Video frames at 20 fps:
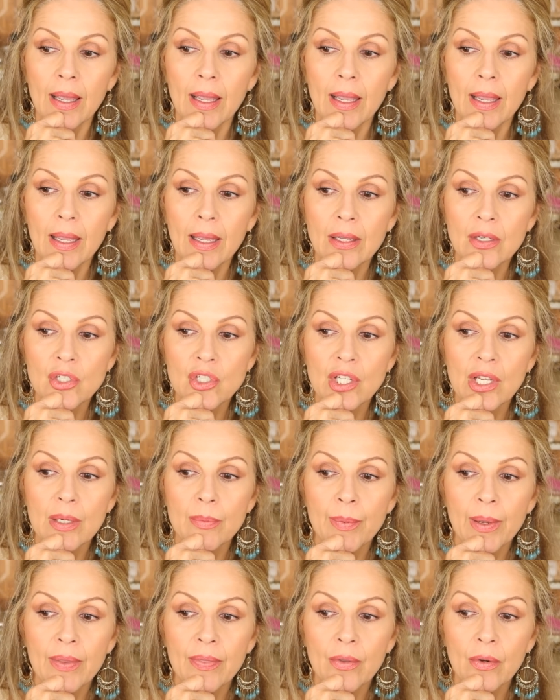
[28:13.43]
And she
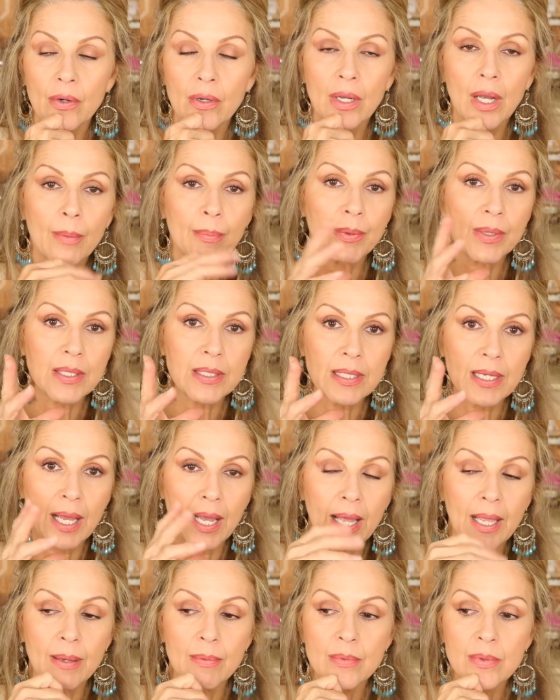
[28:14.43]
had been there a couple of
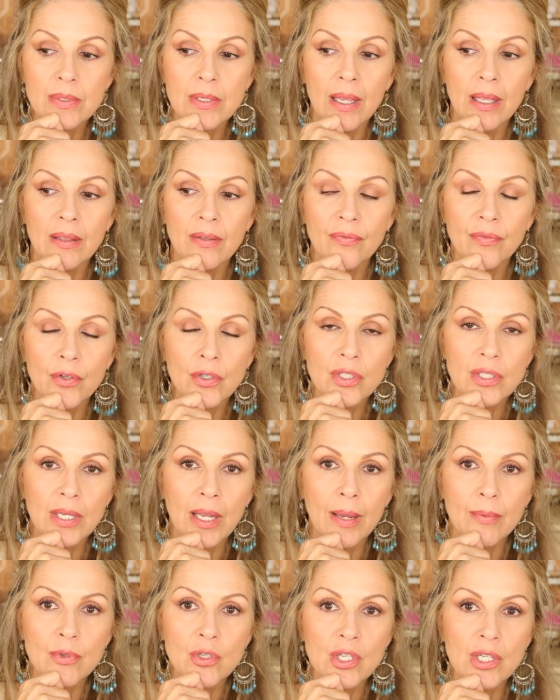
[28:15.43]
times, and the first
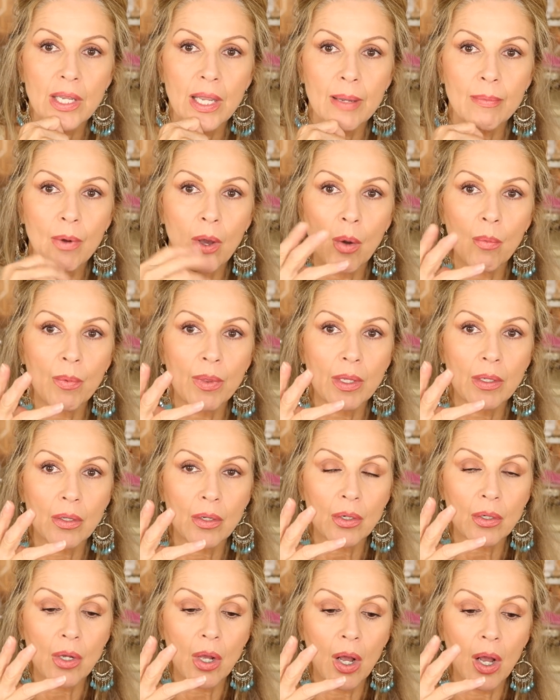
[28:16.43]
time she came home with a
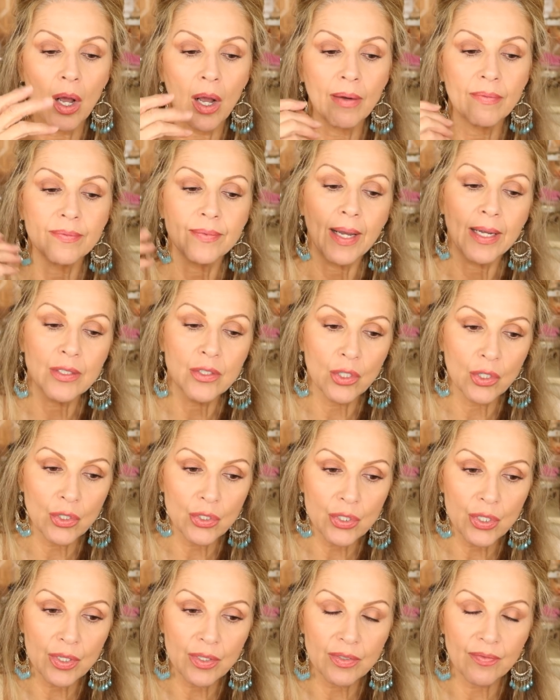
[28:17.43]
little cough, I took
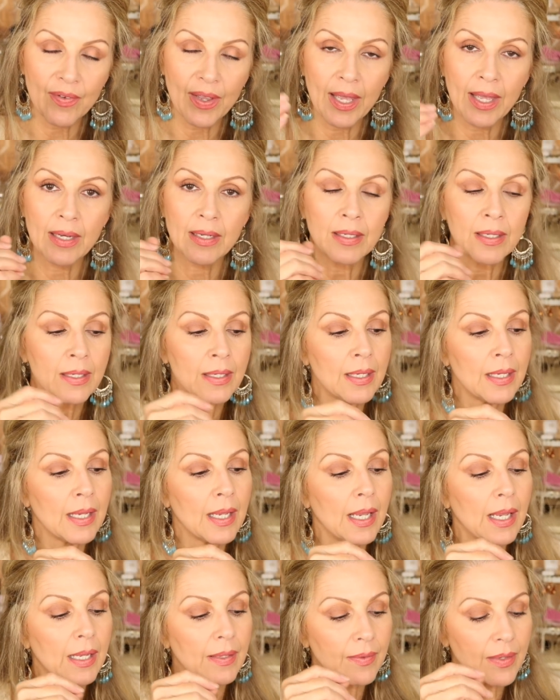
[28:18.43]
her to the vet,
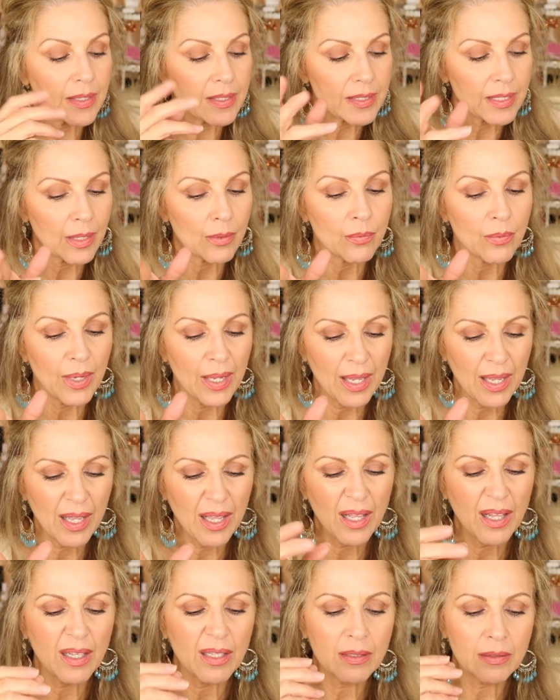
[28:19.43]
and they said,
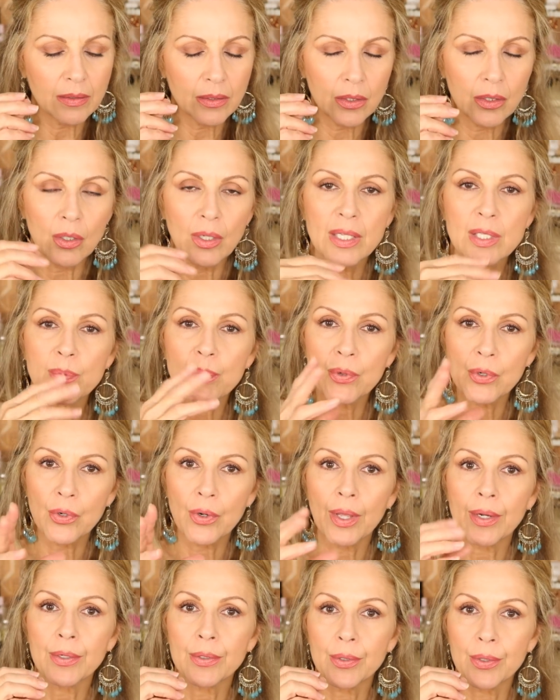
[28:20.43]
well, you know, let's put
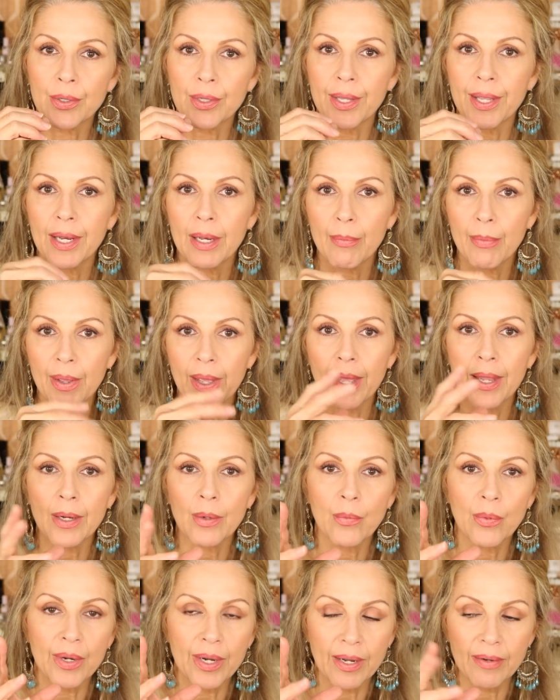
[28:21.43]
her on a little
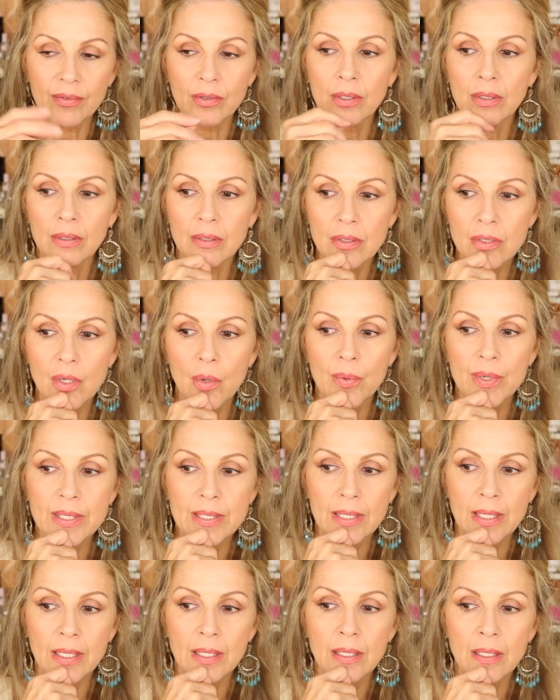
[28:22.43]
antibiotic, whatever. So we
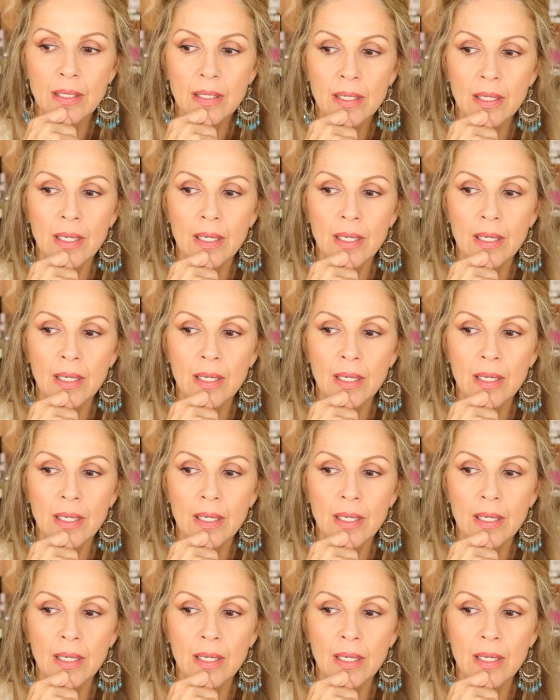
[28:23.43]
did.